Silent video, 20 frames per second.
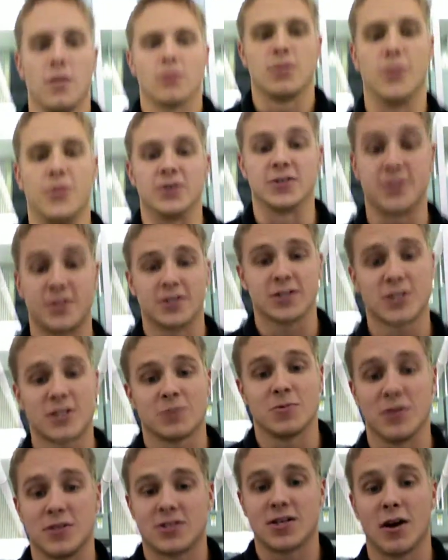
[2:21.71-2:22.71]
The
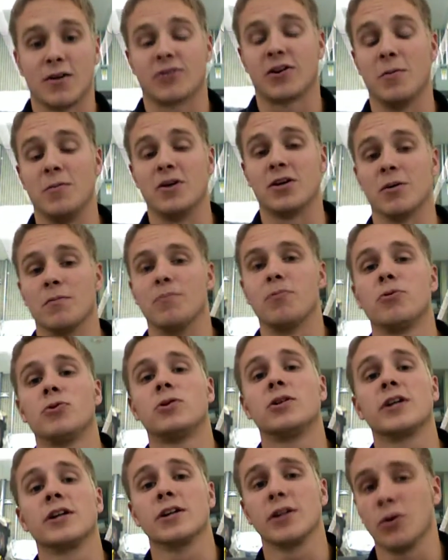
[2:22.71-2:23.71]
system itself can be
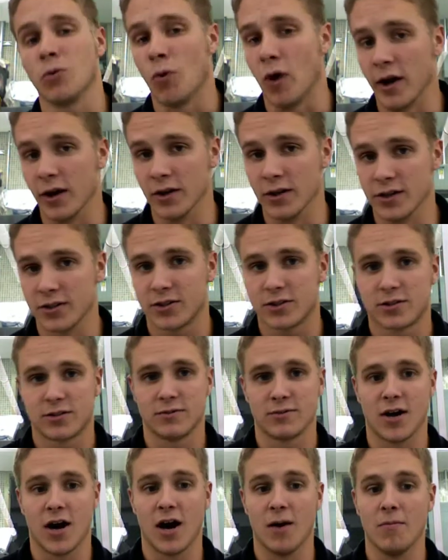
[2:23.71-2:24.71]
completely wireless.
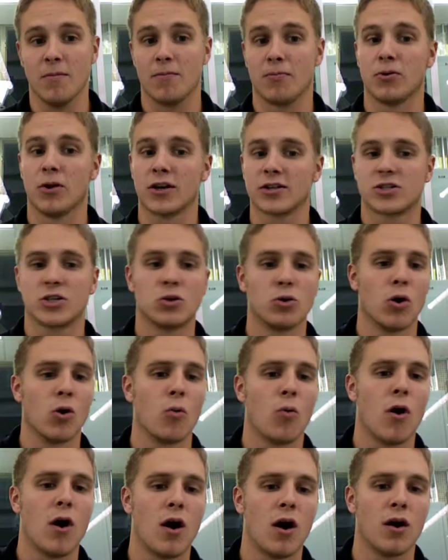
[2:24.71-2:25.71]
Plugs into a
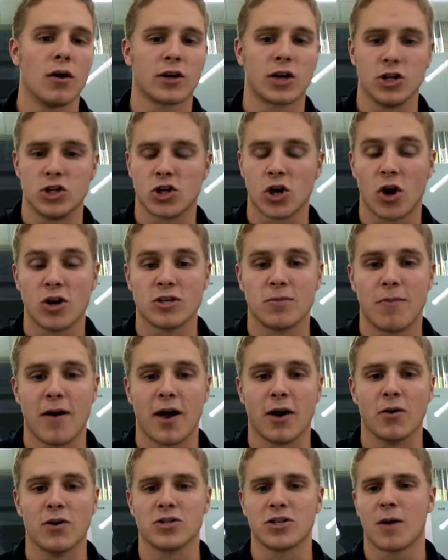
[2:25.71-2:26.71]
wall, can charge
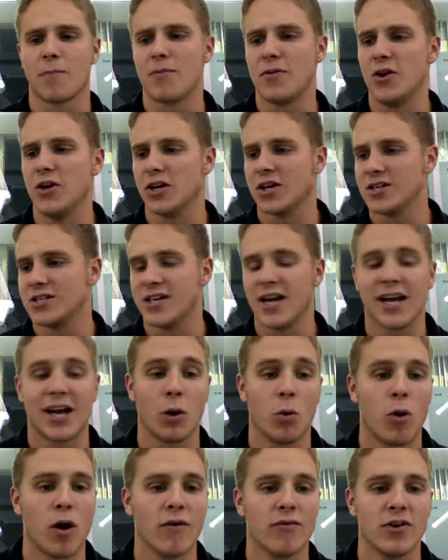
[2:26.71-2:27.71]
batteries up, and then you can take
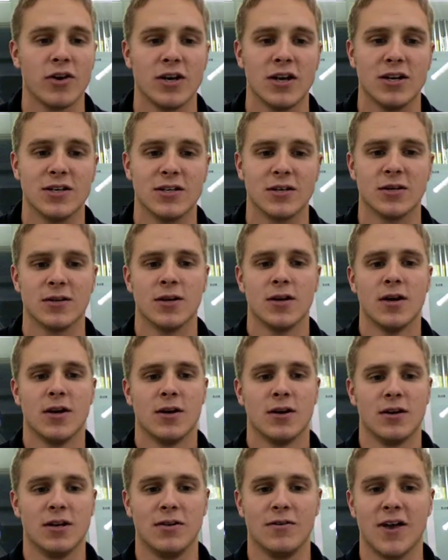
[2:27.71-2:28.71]
it wherever you need to
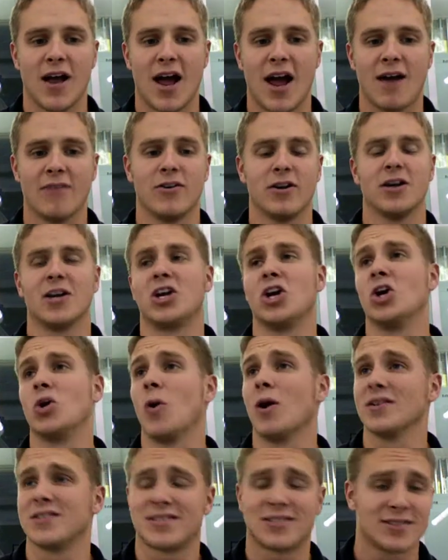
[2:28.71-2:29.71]
have it. It can
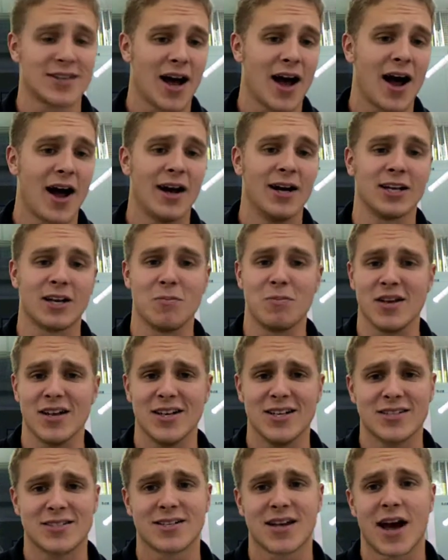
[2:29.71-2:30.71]
go outside, it can be
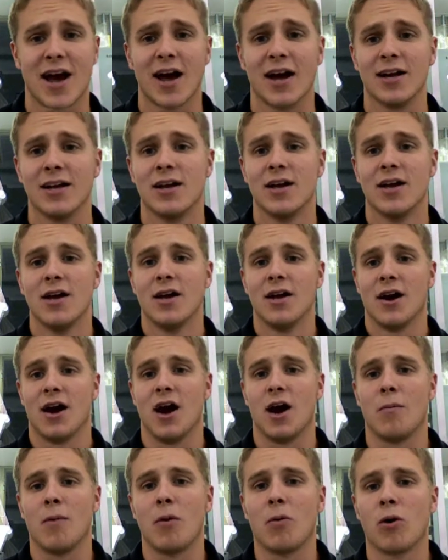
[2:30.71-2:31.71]
inside.
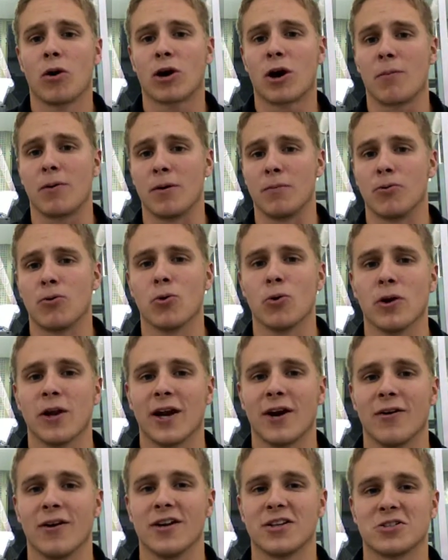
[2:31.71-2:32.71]
I work up in a pool
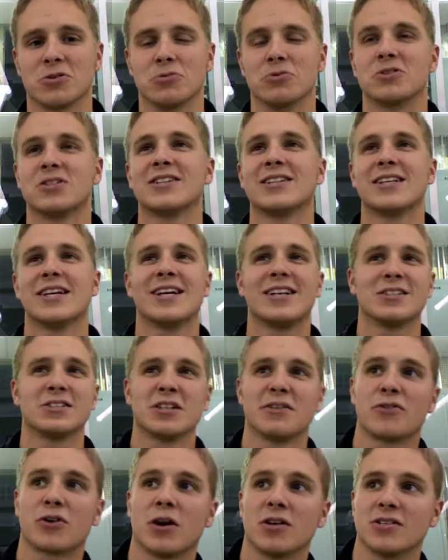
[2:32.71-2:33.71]
area, so it was a little
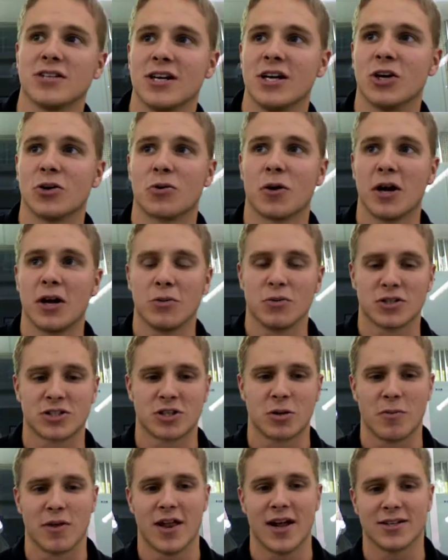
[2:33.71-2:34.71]
difficult to integrate it with
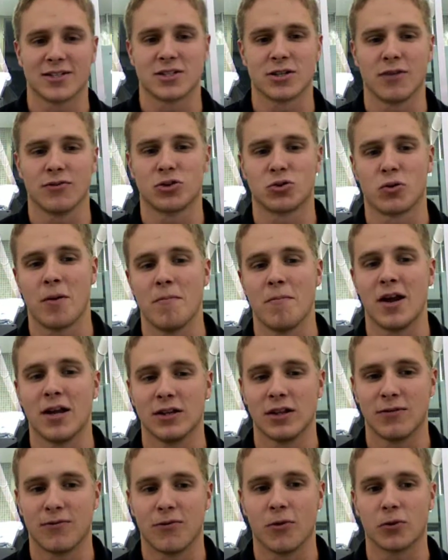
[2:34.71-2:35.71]
some of that stuff, so I
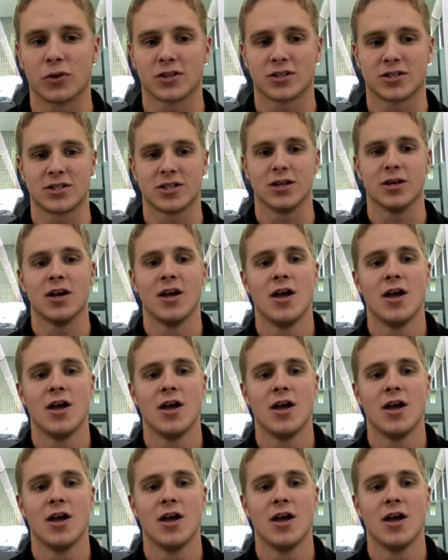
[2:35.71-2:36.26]
mainly focused it